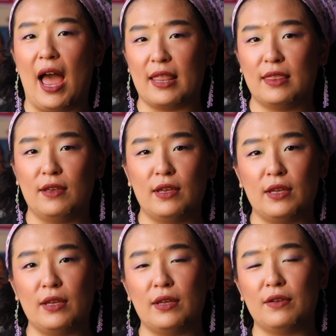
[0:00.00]
at
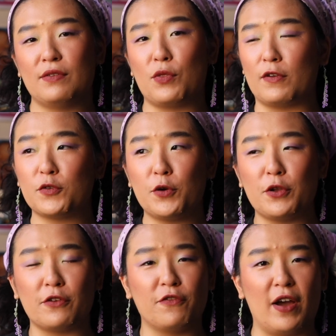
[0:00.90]
the thrift store, you
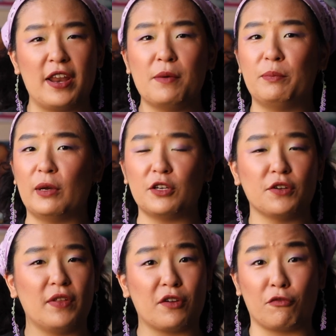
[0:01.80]
can find a bunch
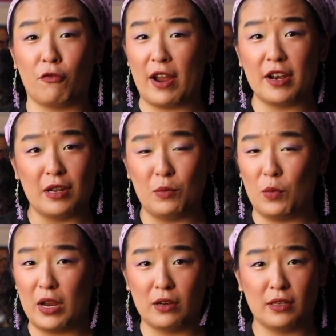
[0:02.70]
of, like, random
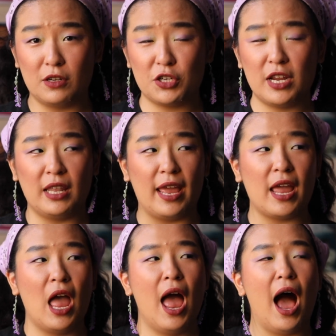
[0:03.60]
weird little shit. Like,
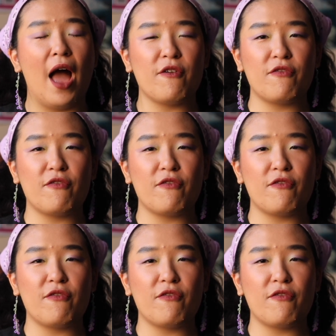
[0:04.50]
I